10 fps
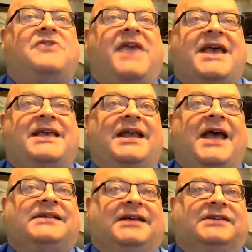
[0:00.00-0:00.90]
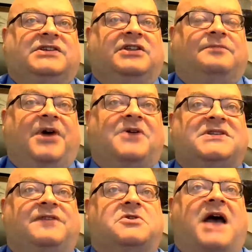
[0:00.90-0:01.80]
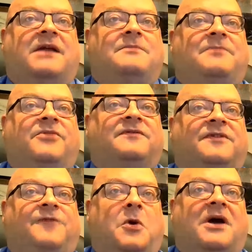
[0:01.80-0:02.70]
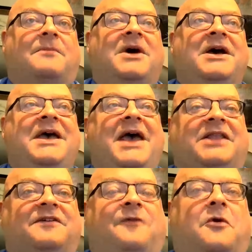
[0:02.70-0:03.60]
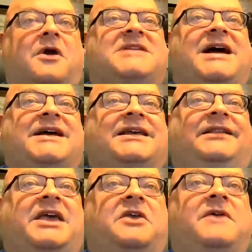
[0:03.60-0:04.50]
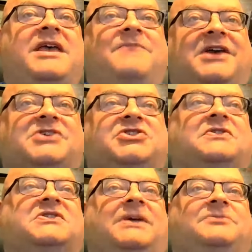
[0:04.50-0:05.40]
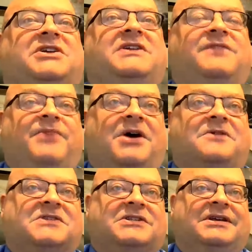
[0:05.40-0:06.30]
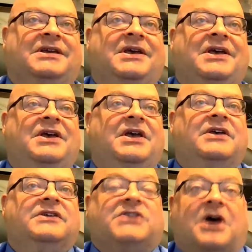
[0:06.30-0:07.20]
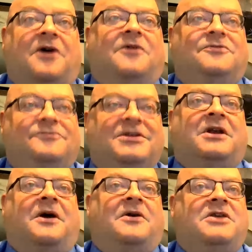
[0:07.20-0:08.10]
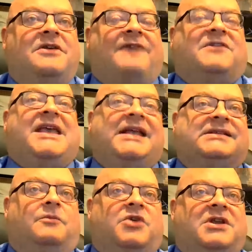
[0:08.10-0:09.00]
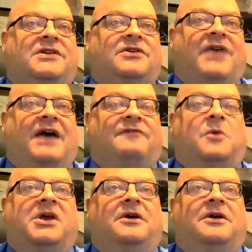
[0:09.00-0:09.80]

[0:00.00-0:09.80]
You can't get access to the post if you're not a member of the forum, and the forum's not going to let you in because you're the subject of the post. So, you know, you have to get someone to do that for